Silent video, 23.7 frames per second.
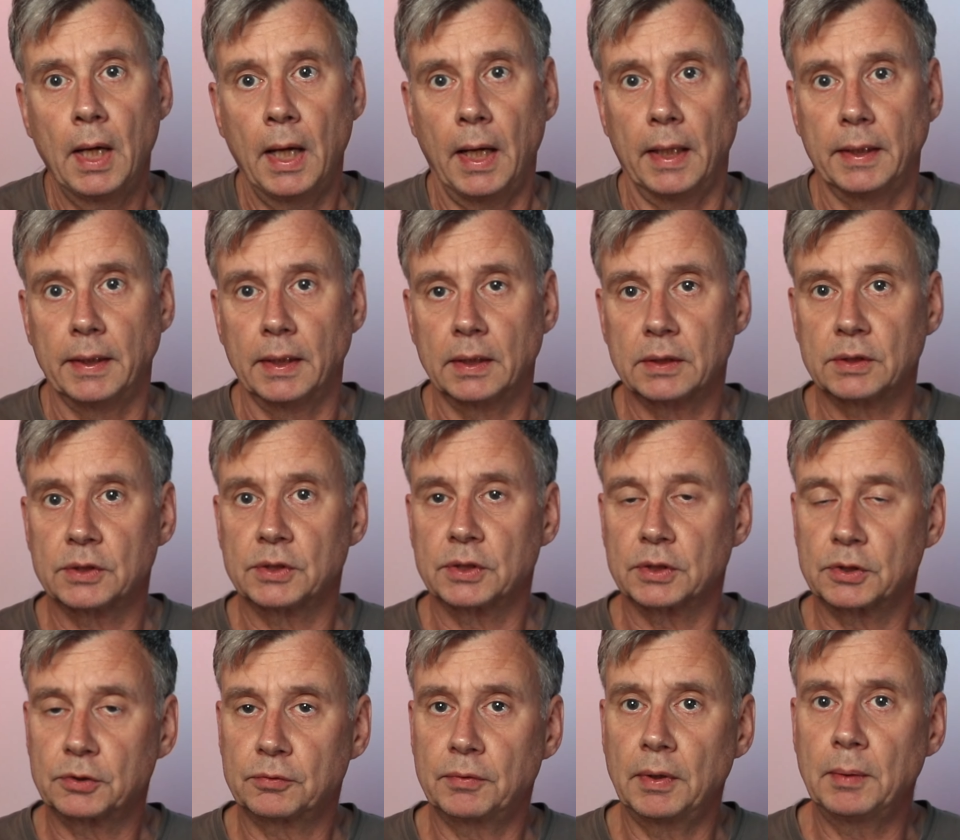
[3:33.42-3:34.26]
And that is
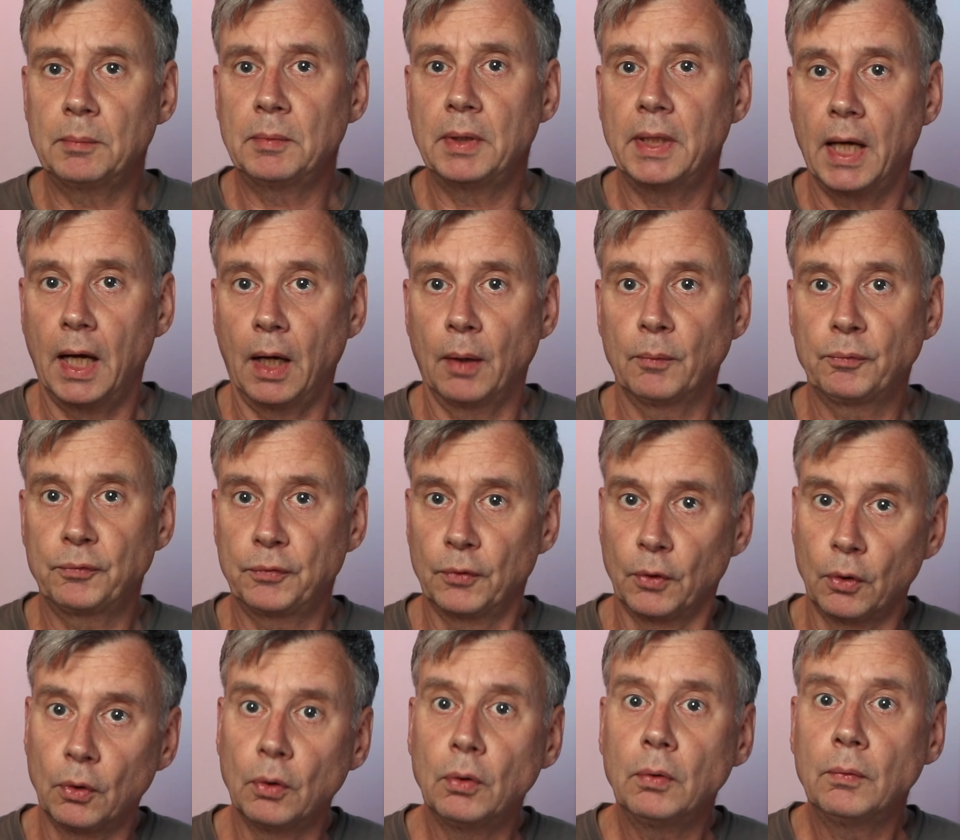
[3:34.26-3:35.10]
extremely
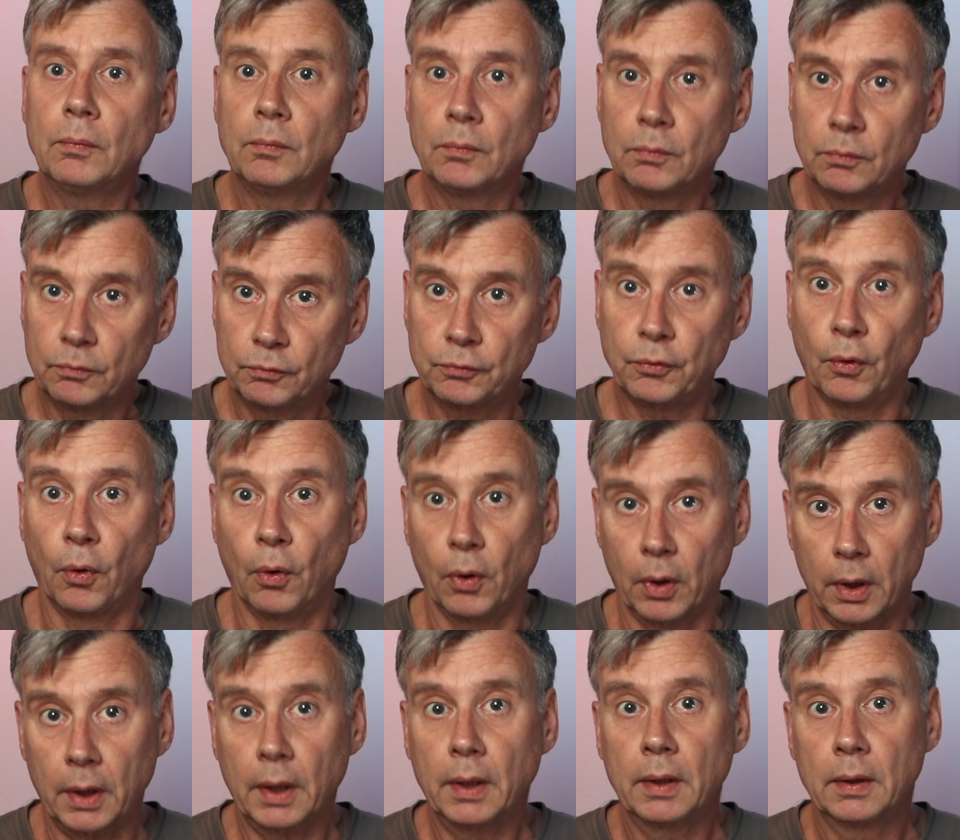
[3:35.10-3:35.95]
helpful
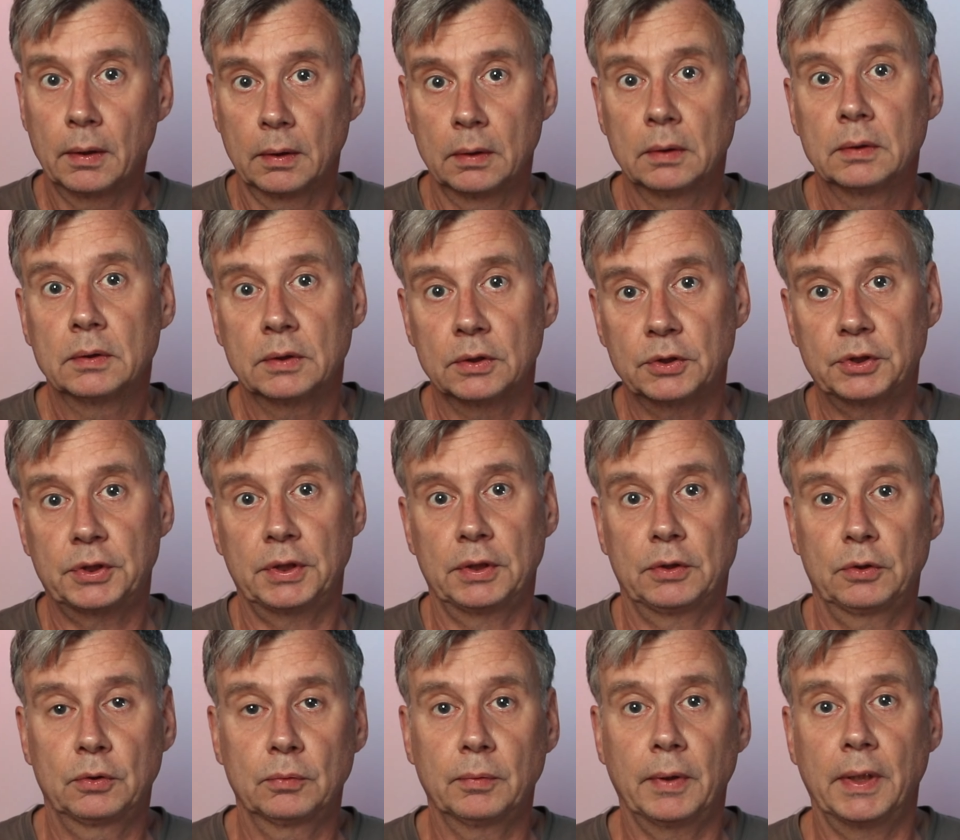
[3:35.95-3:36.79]
for the
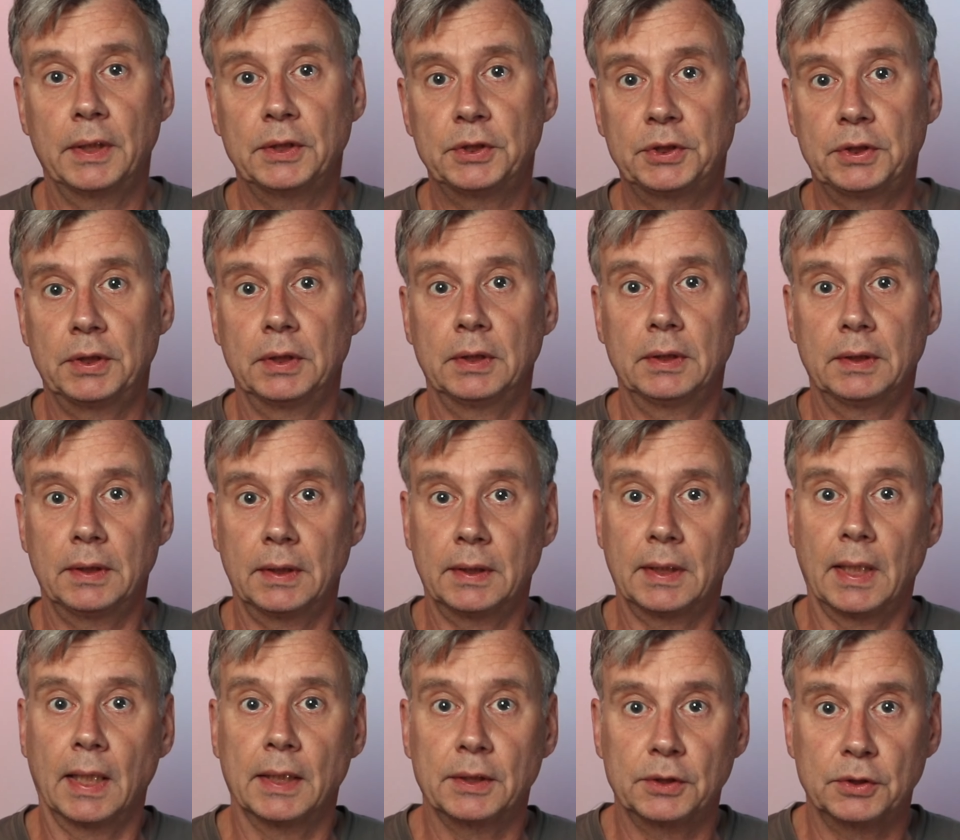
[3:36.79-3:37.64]
situation
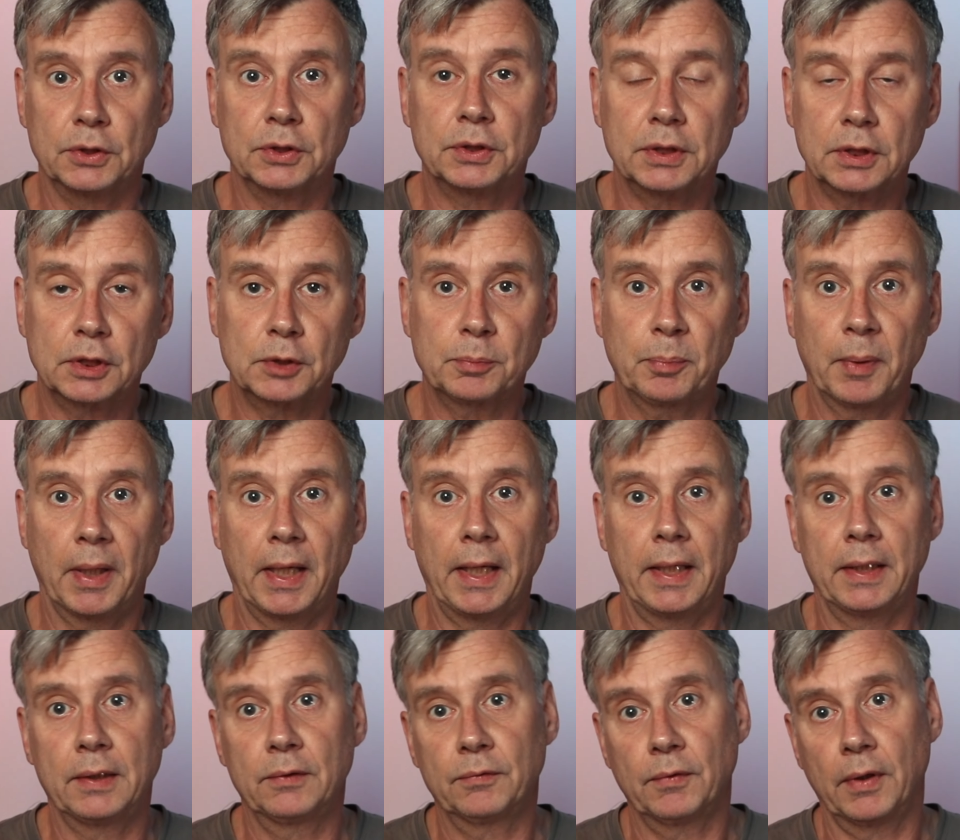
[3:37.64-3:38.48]
that I just
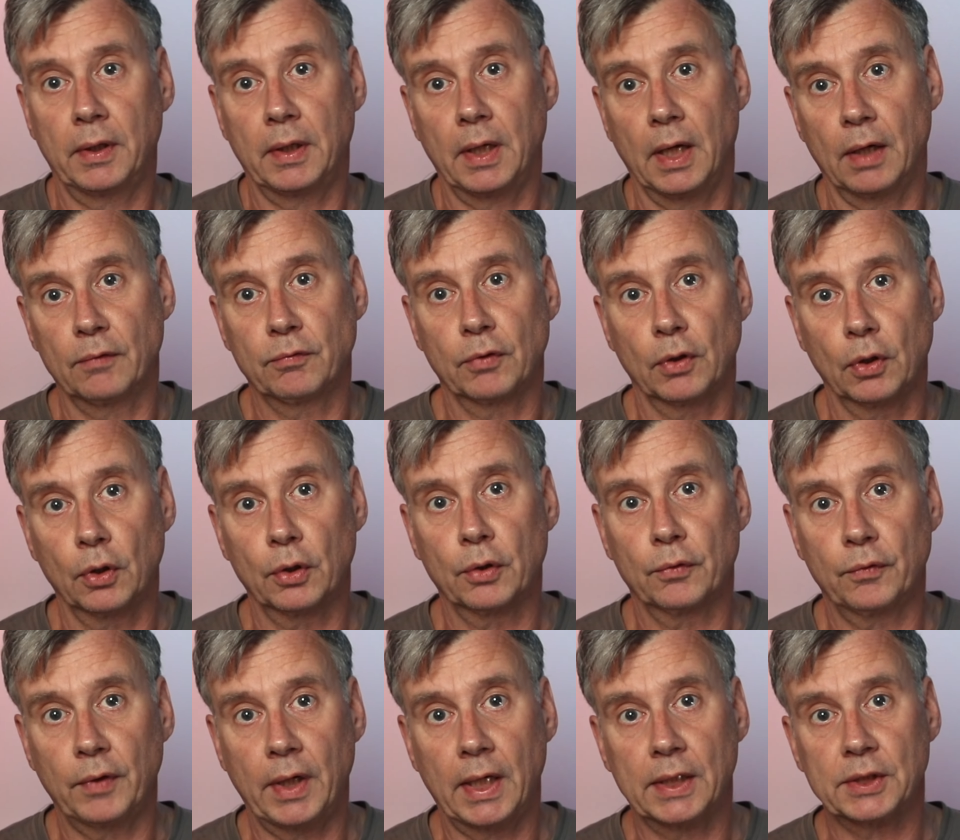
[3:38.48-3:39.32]
explained, where you have a lot
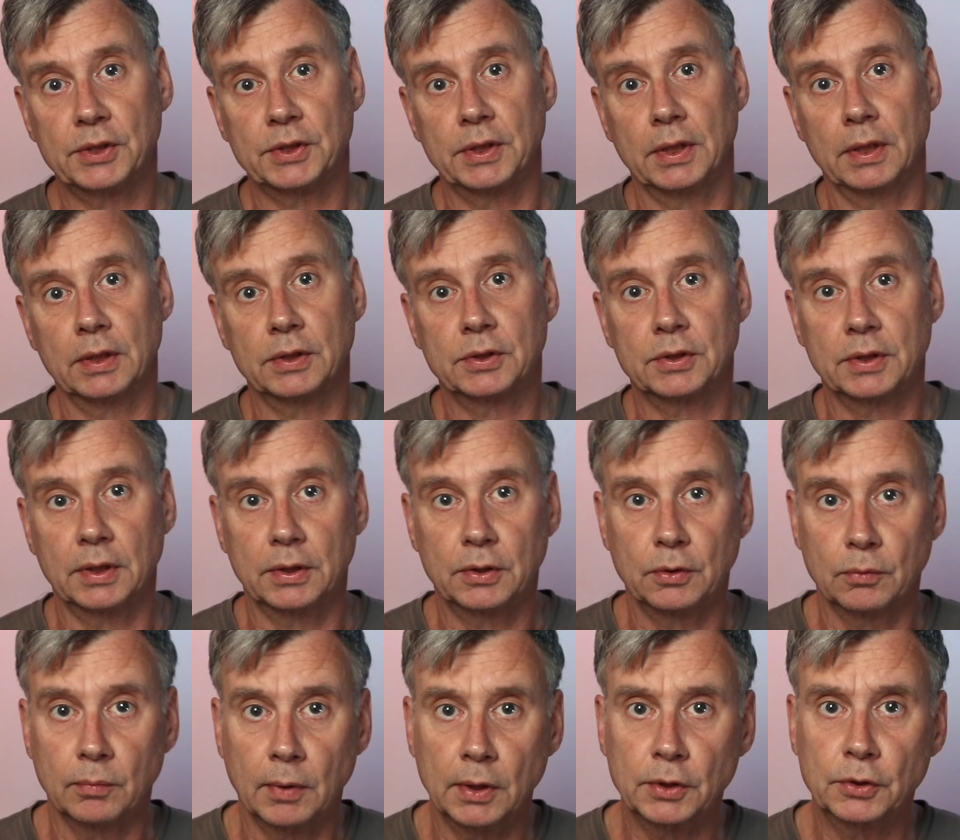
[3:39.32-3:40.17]
of assets
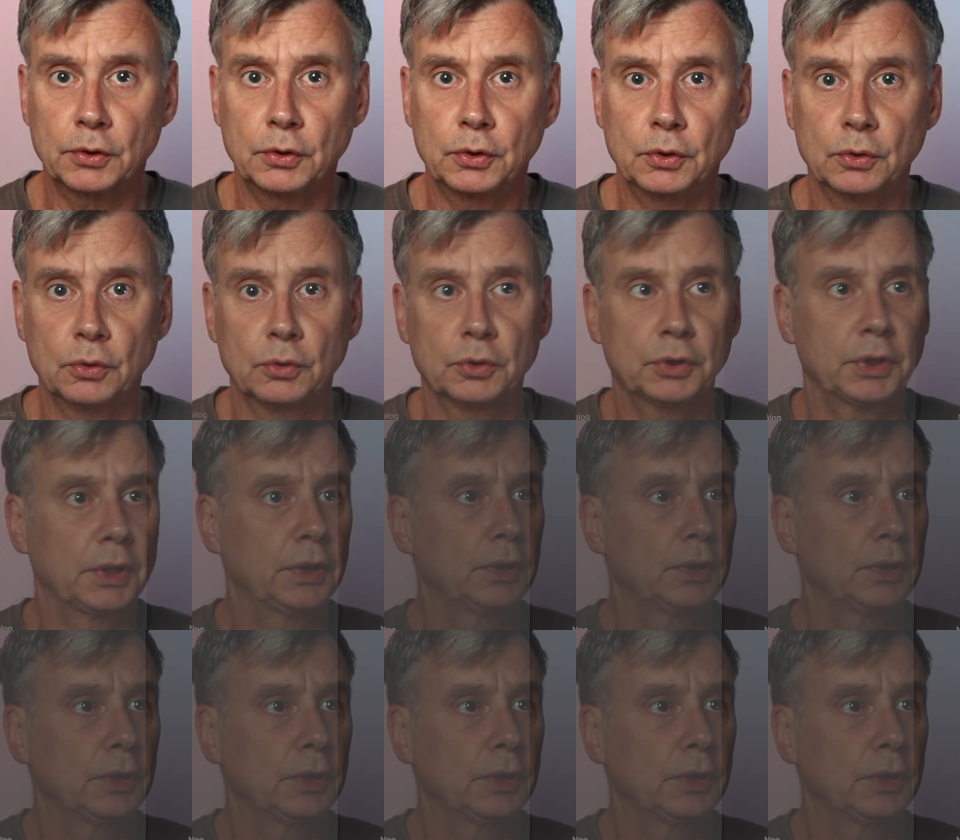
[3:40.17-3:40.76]
that you want to use in